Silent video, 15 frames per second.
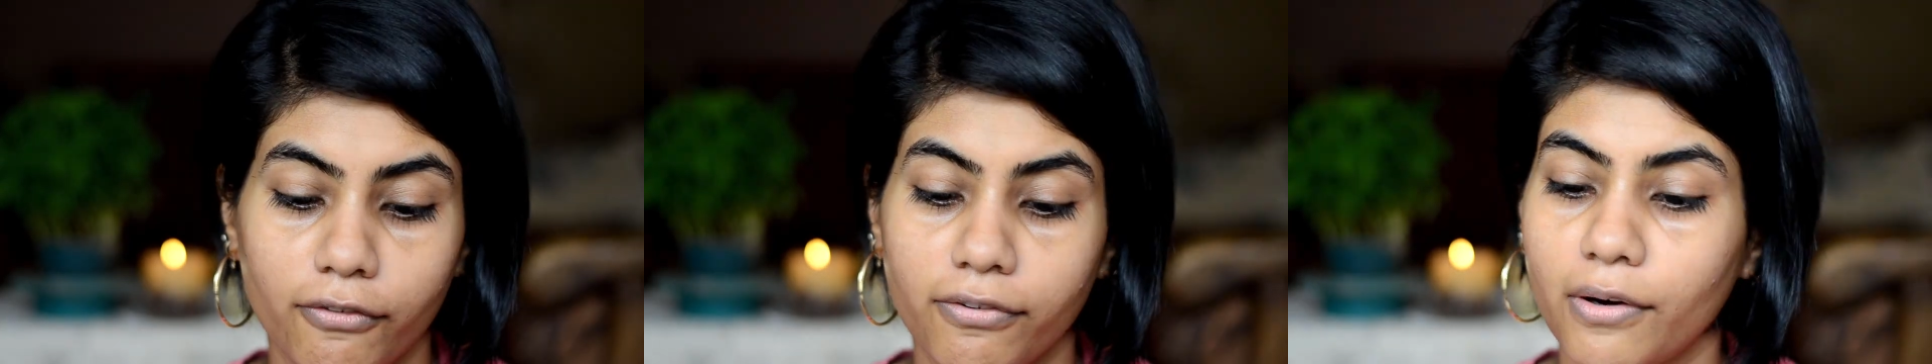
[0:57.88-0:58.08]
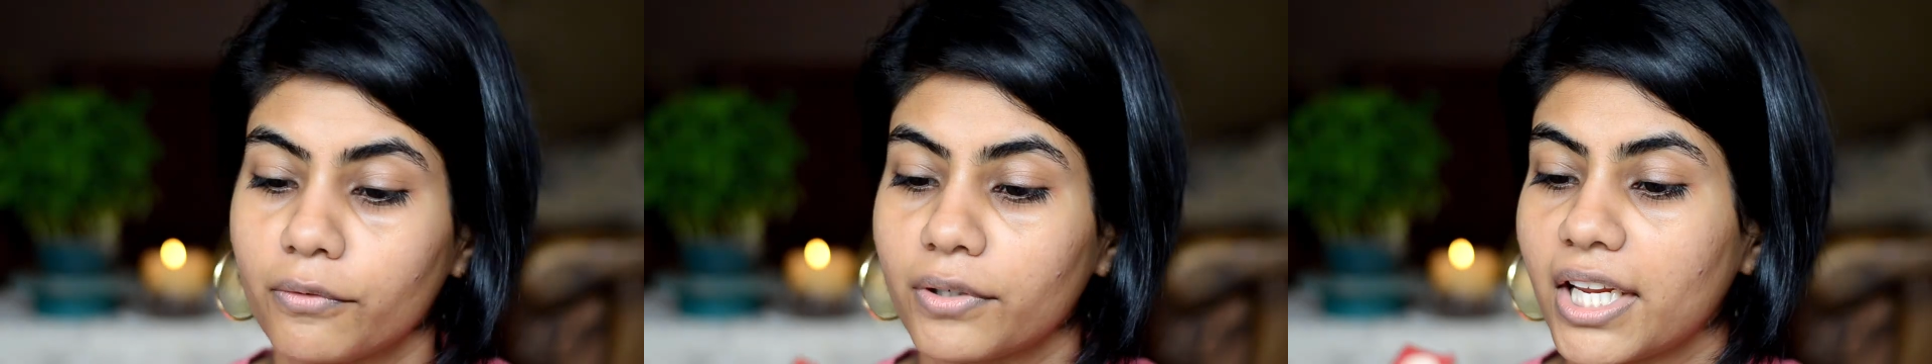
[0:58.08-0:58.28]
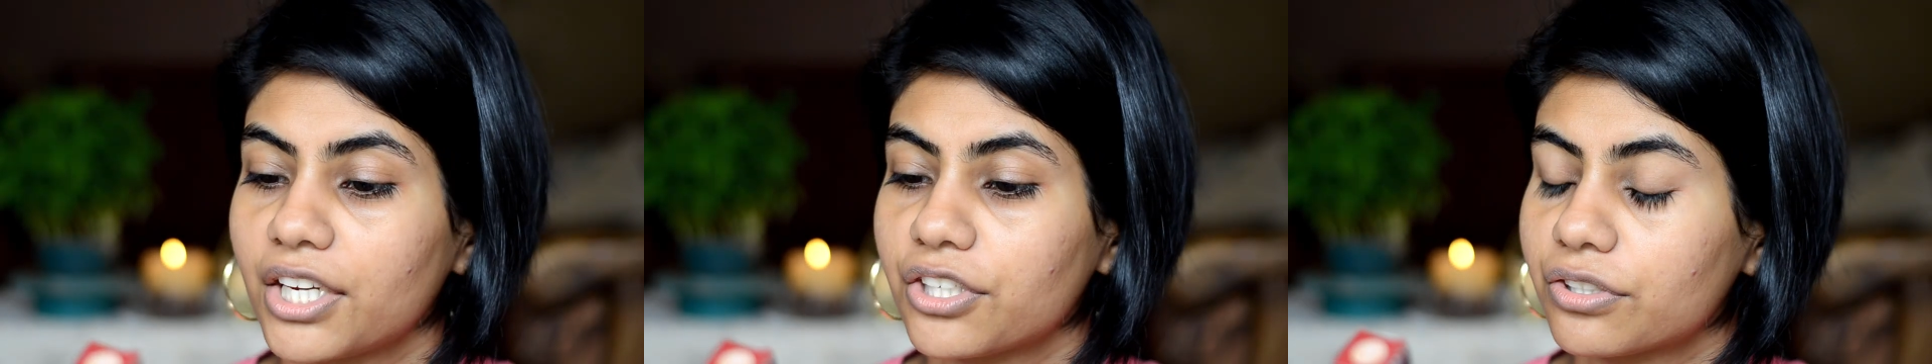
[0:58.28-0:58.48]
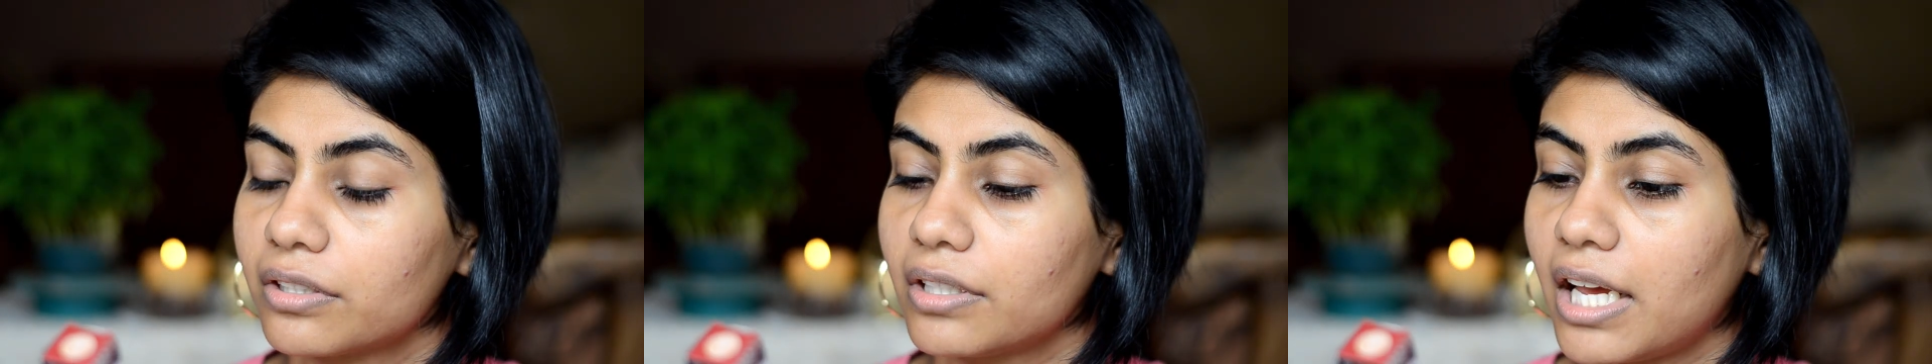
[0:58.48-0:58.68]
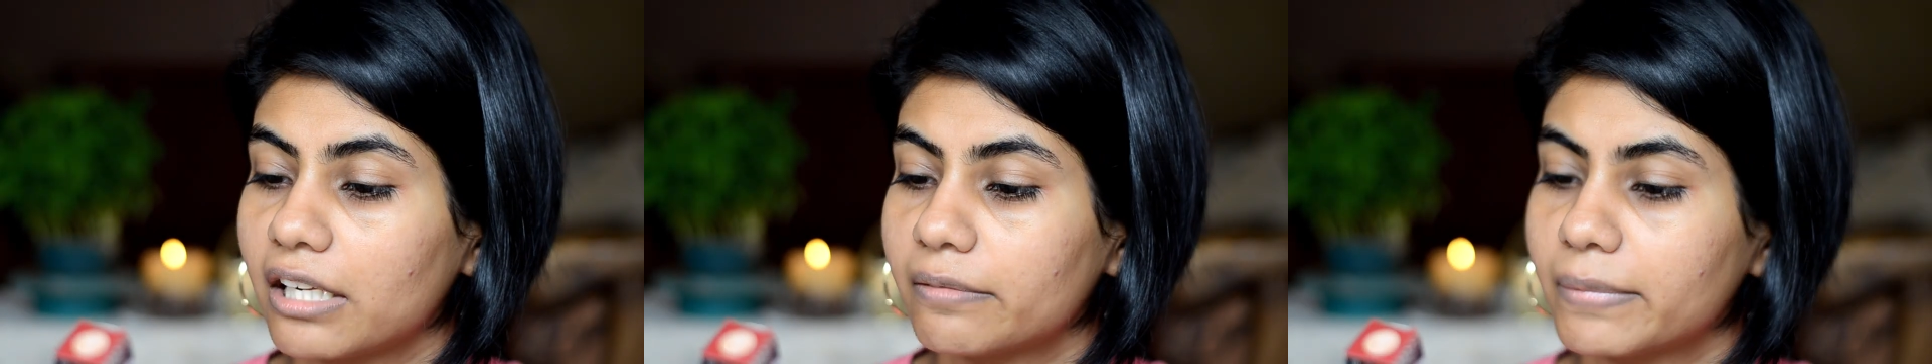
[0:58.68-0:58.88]
foundation,
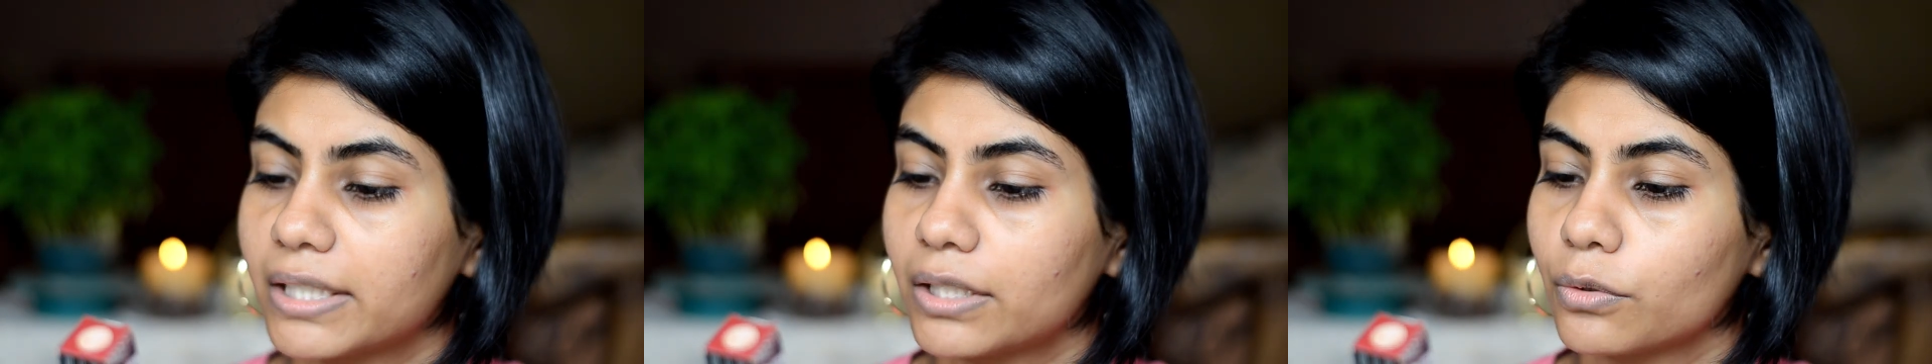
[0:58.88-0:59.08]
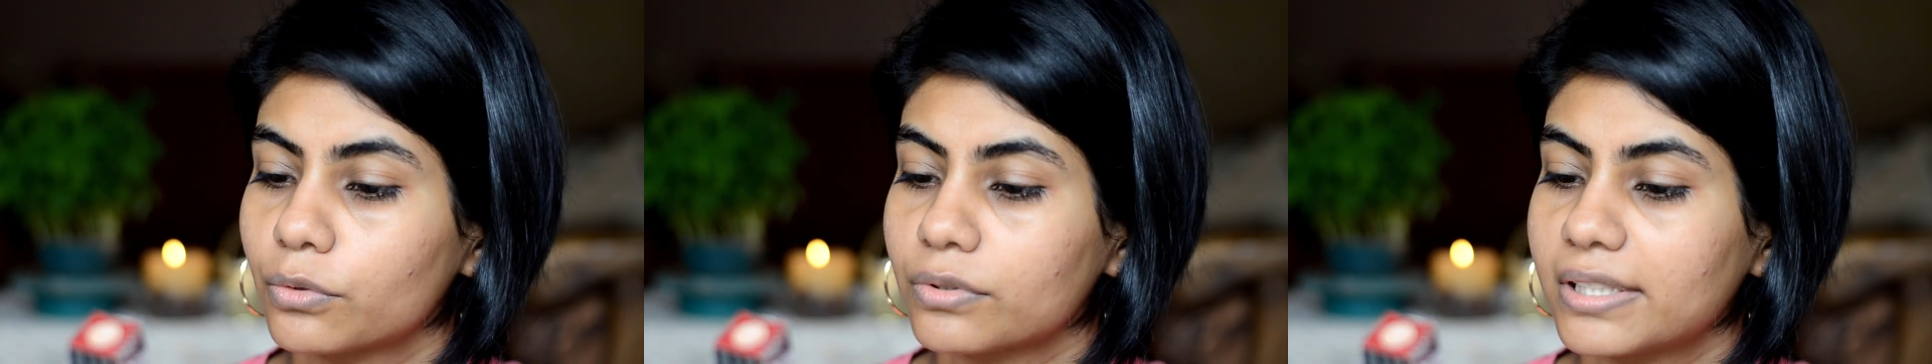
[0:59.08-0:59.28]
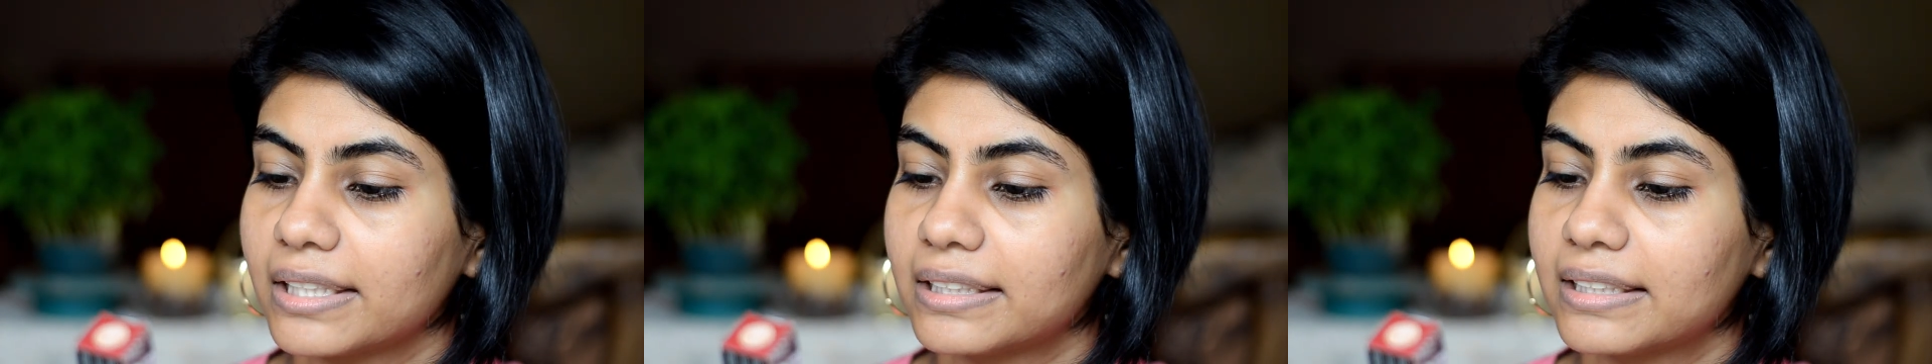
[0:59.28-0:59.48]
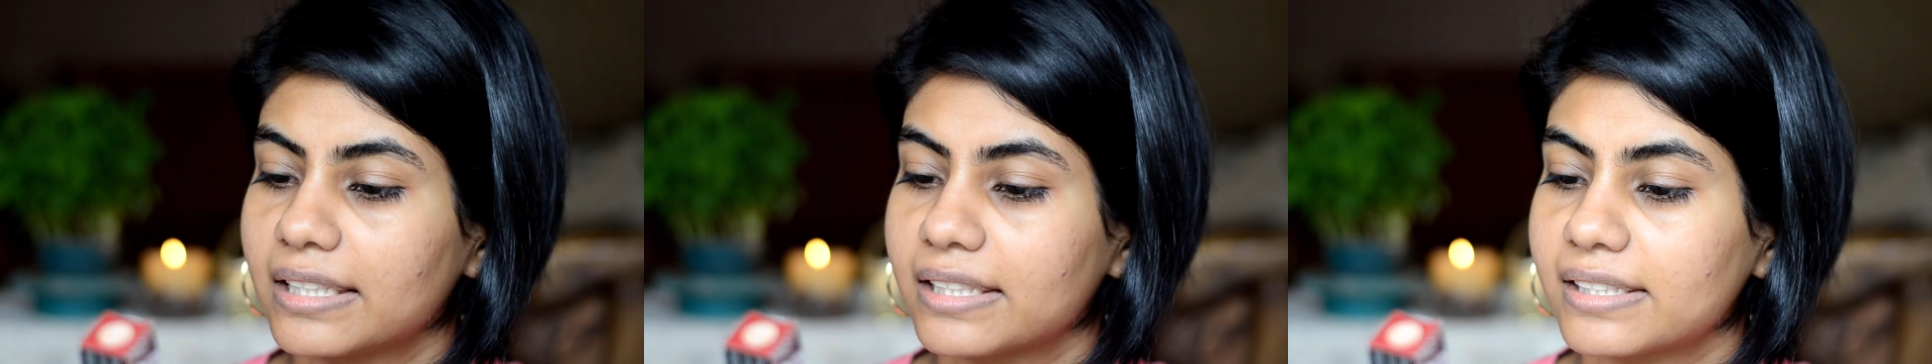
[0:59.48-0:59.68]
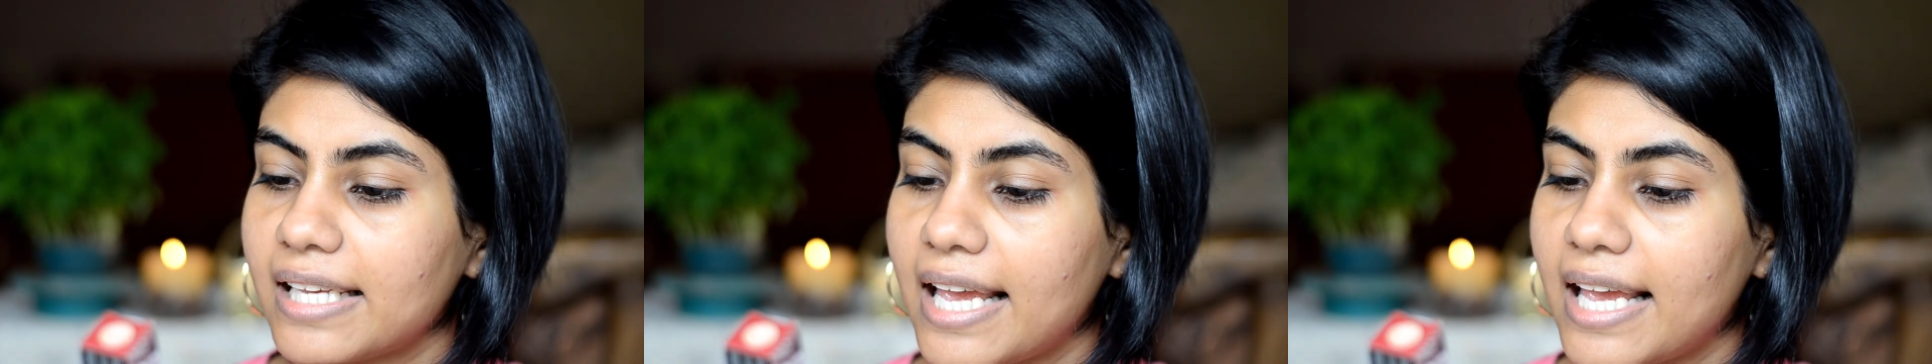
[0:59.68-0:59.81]
I'll be using this